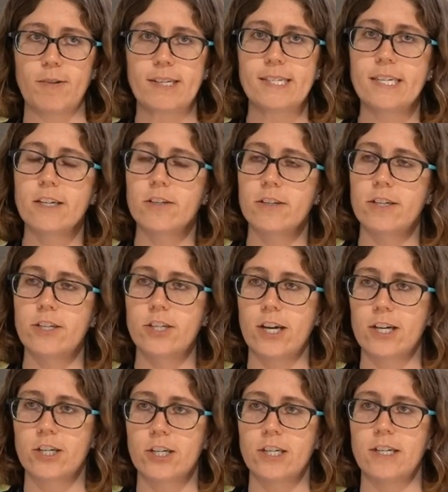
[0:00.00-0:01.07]
a single
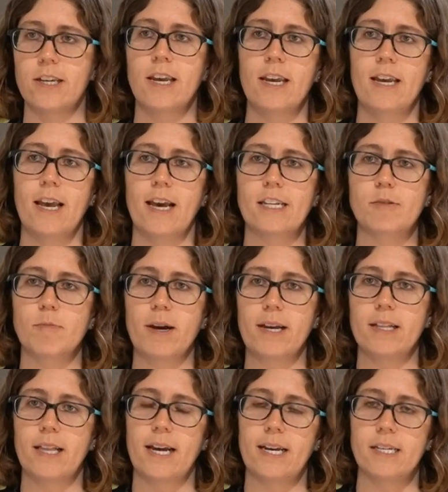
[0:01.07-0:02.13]
injection as
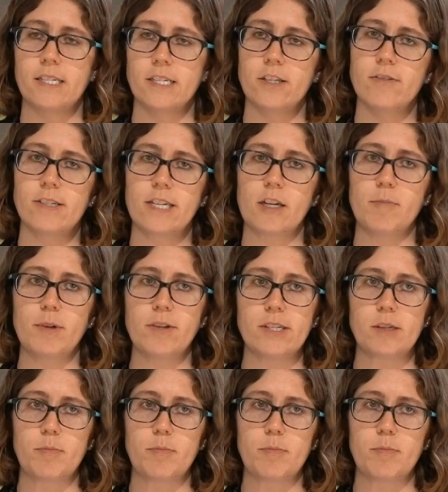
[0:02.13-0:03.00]
well as using immune